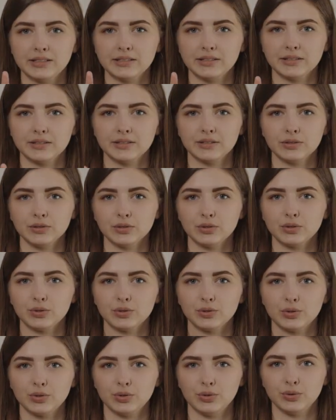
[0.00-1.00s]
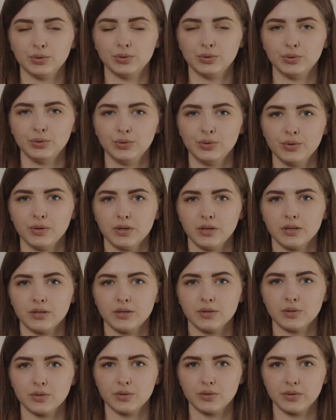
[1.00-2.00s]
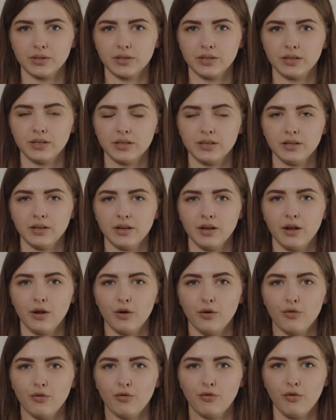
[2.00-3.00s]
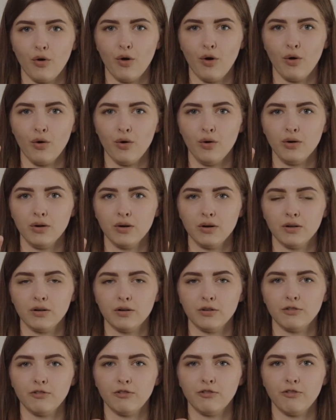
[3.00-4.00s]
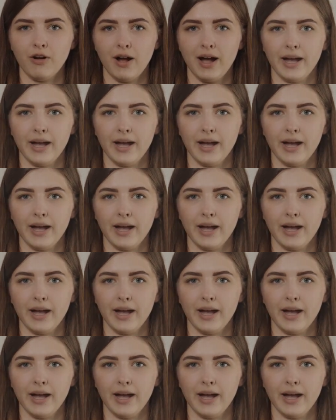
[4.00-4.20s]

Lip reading: rule to the world, and former Super Bowl winner and ex-Baltimore